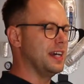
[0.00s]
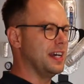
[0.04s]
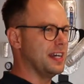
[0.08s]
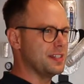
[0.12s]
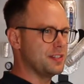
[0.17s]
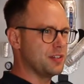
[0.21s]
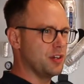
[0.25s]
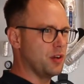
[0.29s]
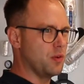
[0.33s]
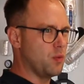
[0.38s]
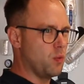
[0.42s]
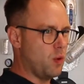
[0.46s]
And
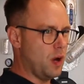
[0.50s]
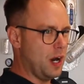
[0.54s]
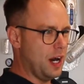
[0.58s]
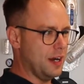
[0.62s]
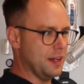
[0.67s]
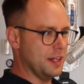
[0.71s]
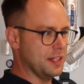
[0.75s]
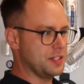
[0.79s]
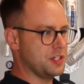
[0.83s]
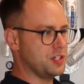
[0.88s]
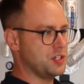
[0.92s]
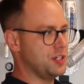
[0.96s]
so
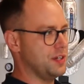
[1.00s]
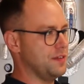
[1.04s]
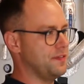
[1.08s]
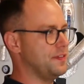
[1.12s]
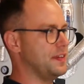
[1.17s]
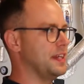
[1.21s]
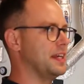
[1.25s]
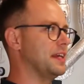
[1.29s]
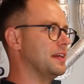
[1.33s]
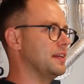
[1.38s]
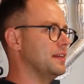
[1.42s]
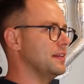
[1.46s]
while it's
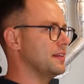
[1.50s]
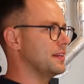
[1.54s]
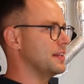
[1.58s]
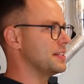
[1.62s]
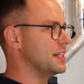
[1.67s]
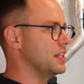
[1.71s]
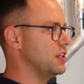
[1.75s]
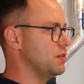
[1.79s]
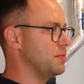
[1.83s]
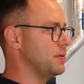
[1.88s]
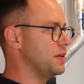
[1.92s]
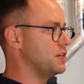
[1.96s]
shifting, there's
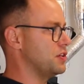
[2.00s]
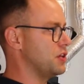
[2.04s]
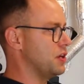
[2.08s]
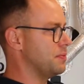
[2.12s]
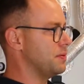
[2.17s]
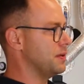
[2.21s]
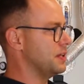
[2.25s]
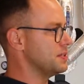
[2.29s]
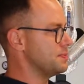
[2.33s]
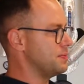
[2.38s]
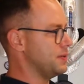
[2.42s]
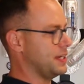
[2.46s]
a little bit of
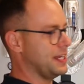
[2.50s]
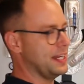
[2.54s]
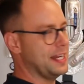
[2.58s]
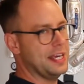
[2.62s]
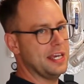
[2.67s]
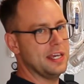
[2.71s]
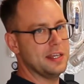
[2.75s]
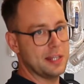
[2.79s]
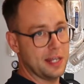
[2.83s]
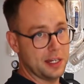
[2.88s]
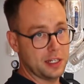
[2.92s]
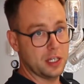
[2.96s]
turbulence, but you can
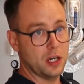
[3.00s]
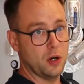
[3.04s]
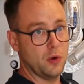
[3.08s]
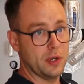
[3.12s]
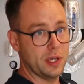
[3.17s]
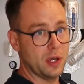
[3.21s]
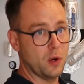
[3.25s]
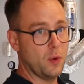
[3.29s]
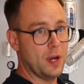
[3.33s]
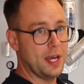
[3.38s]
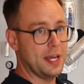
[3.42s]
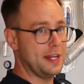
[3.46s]
hear that
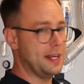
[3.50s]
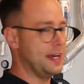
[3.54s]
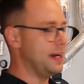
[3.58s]
going away